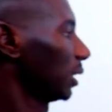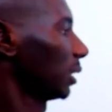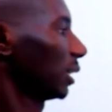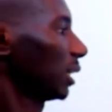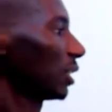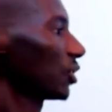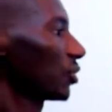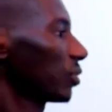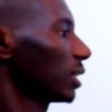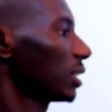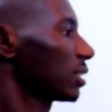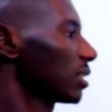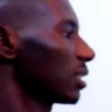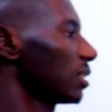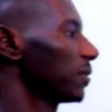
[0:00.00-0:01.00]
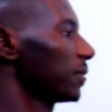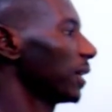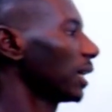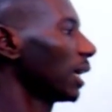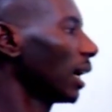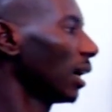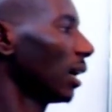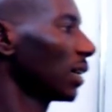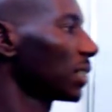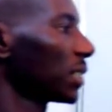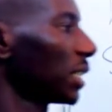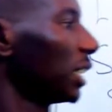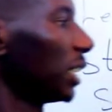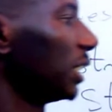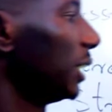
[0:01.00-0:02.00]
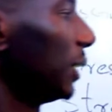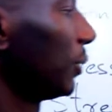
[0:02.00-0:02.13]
Now, stress is defined as the